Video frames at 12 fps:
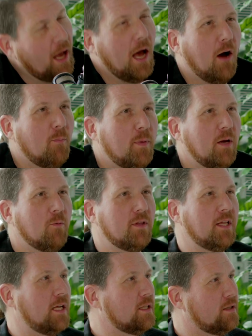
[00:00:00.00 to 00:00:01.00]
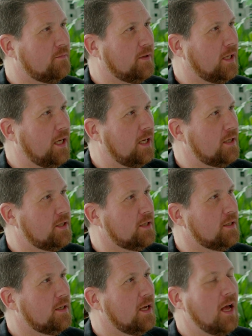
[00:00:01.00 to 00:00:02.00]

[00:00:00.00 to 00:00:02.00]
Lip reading: helping with densification,